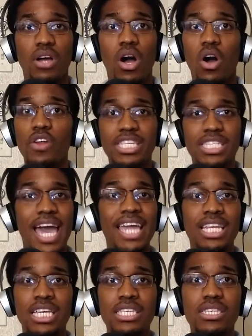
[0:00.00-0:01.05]
all the
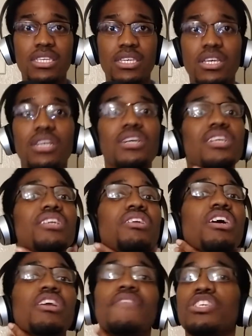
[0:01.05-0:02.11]
tightness,
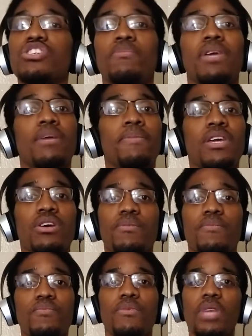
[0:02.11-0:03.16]
none of it should be up here.
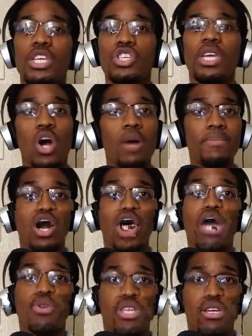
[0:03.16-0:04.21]
It should all be
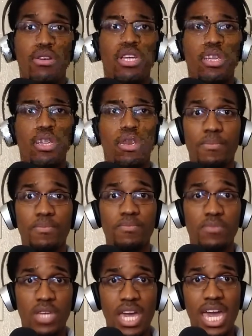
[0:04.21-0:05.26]
down here.
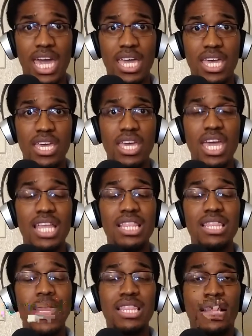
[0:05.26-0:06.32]
Okay,
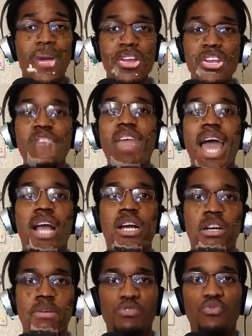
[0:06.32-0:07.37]
and part of that
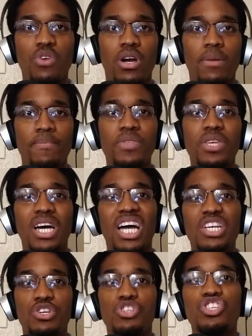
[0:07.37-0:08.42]
comes from
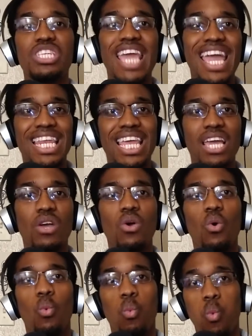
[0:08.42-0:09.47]
understanding
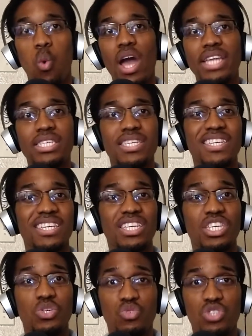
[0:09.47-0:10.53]
what
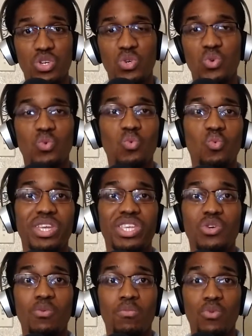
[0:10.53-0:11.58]
you do when
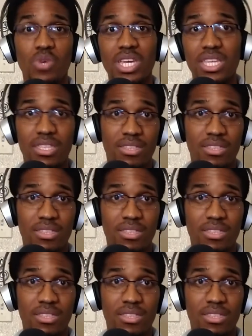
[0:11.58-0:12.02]
you breathe.